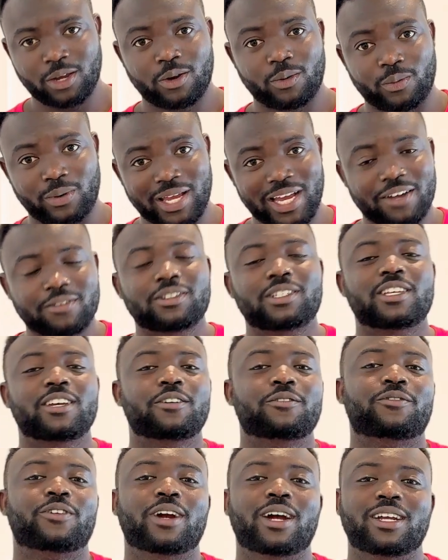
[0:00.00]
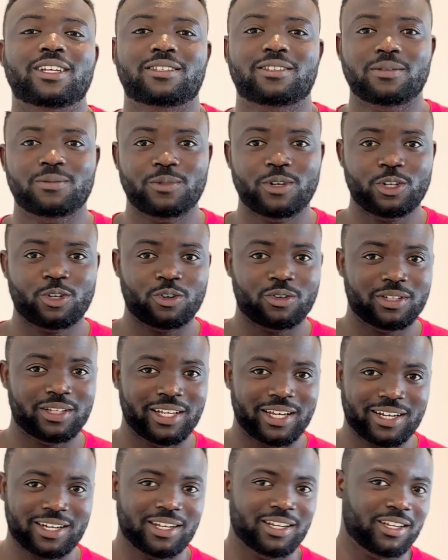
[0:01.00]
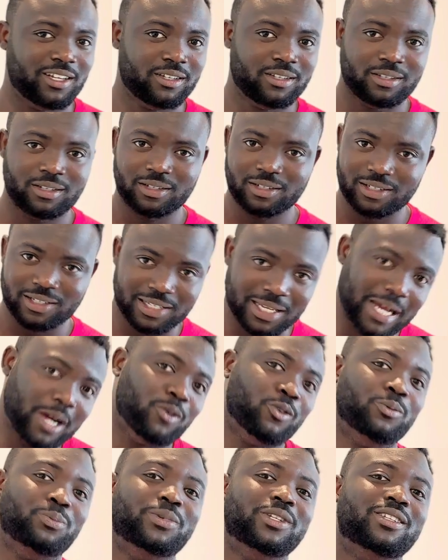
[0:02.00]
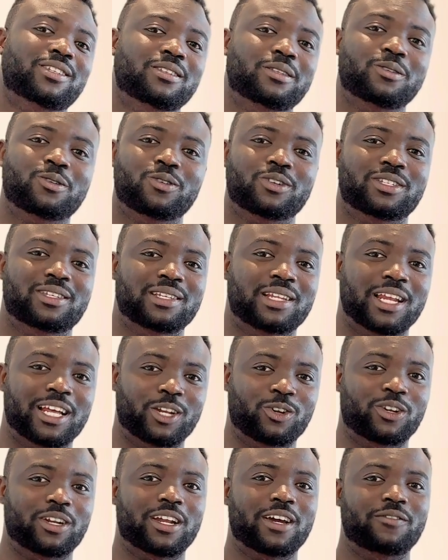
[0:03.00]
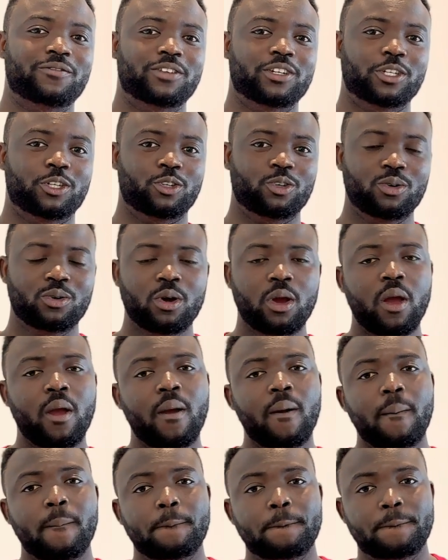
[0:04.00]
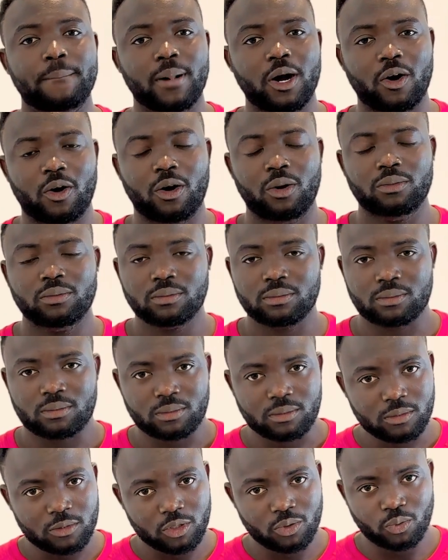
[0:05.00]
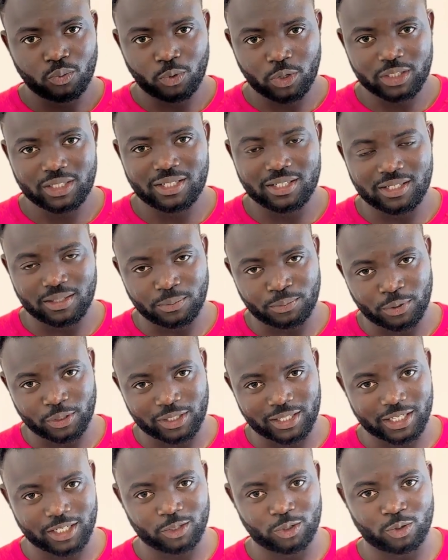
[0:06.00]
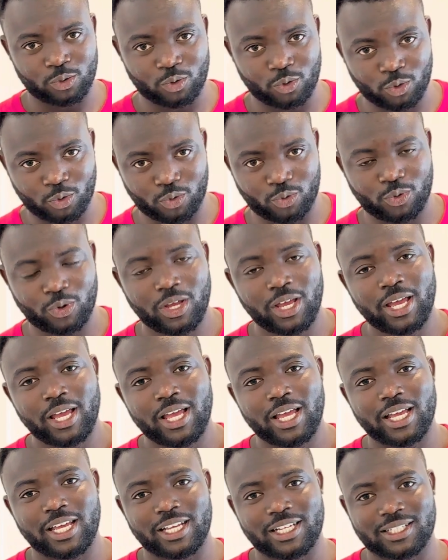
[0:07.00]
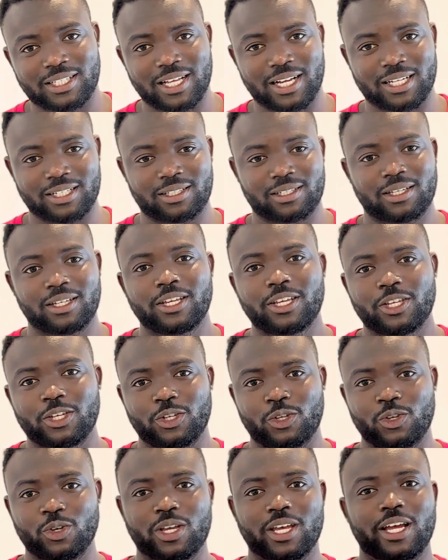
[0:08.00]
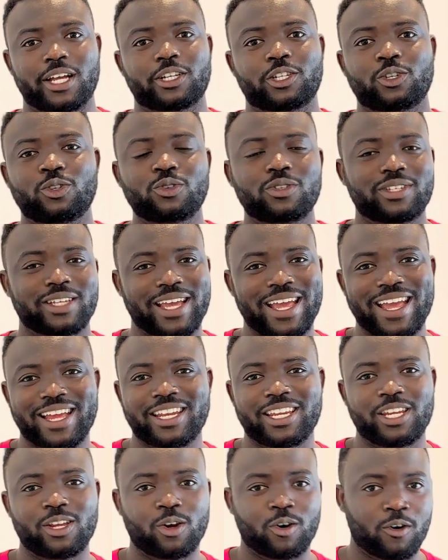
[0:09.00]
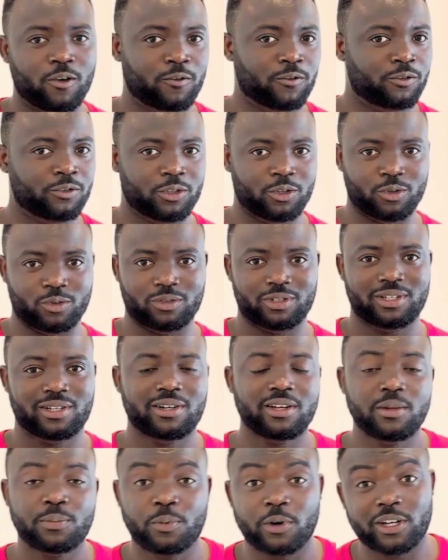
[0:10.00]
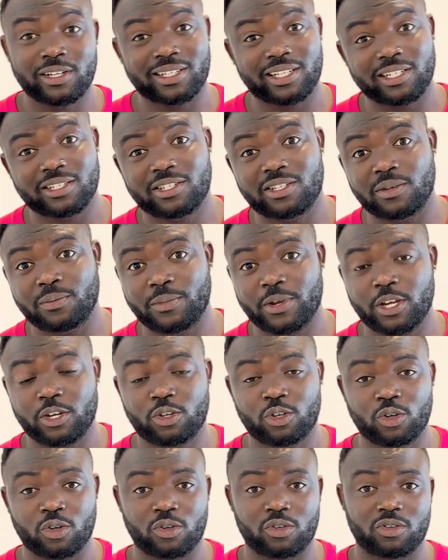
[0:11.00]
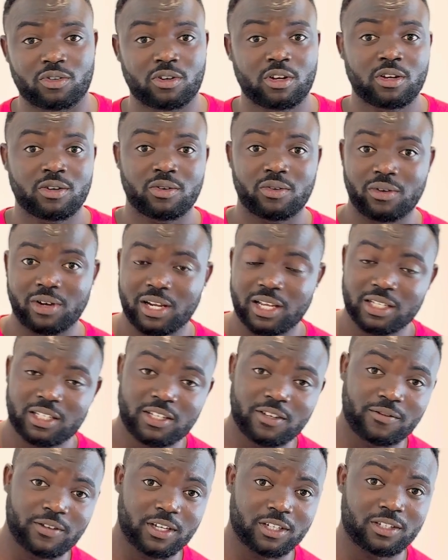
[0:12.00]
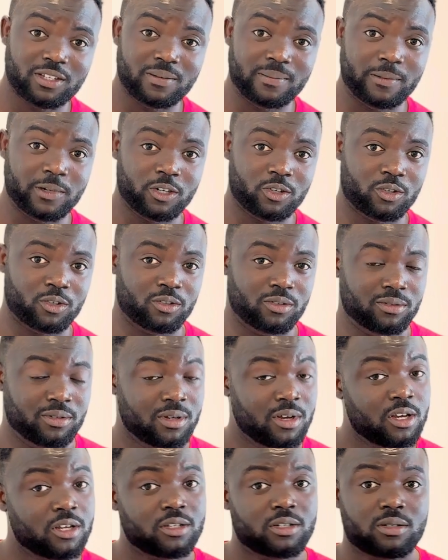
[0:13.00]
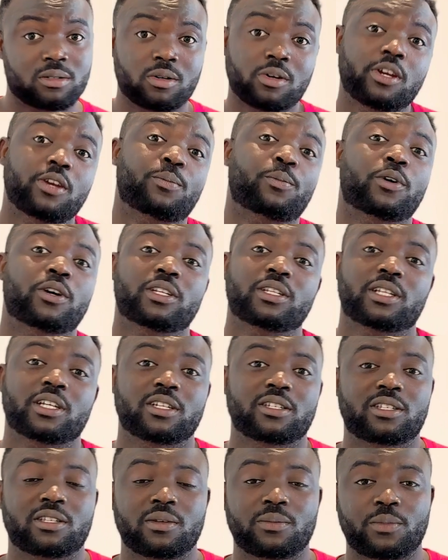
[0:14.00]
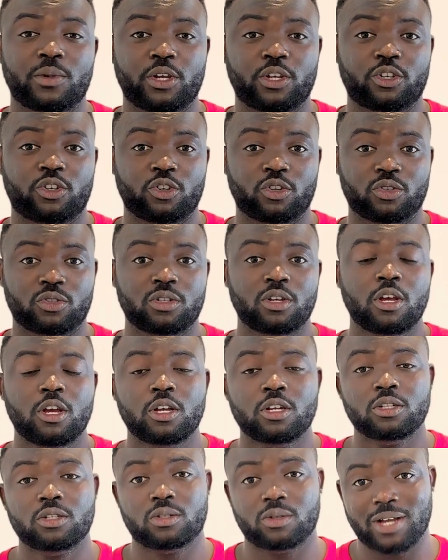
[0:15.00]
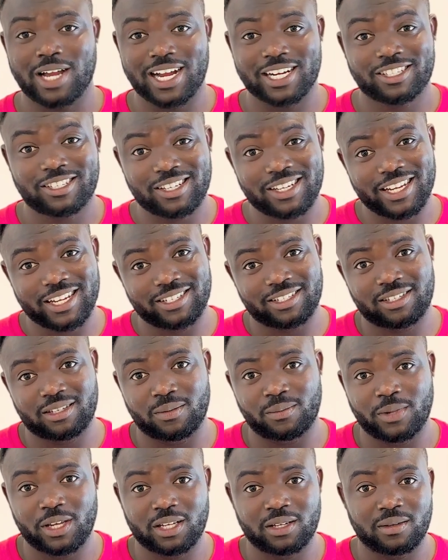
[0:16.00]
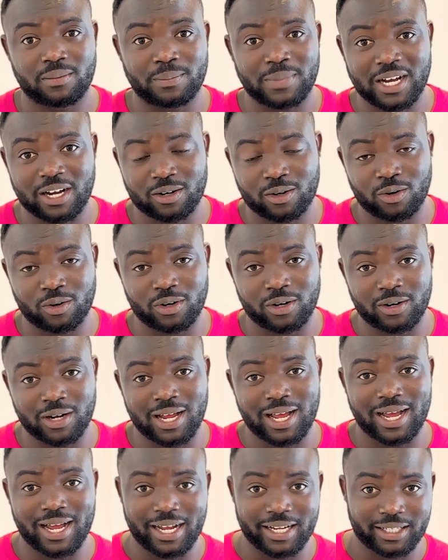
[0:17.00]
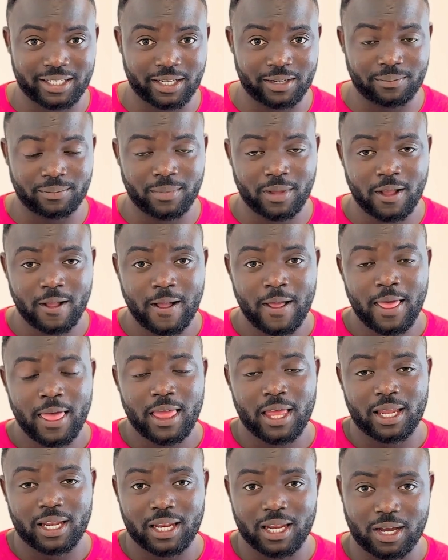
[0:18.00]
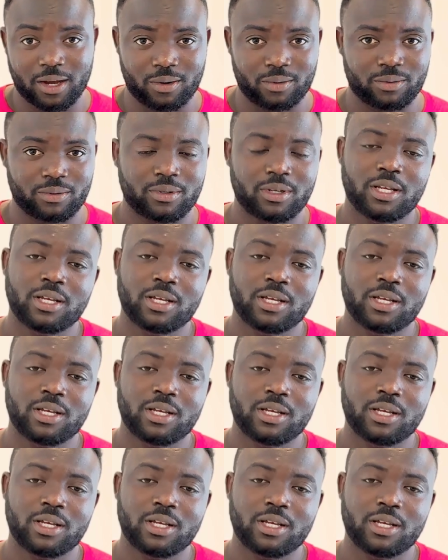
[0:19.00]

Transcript: We have several estimation techniques that would be discussed in another video, but what is important to know is that you can use any of, you know, three-point estimation, relative estimation, story point estimation to actually estimate the backlog item. Now,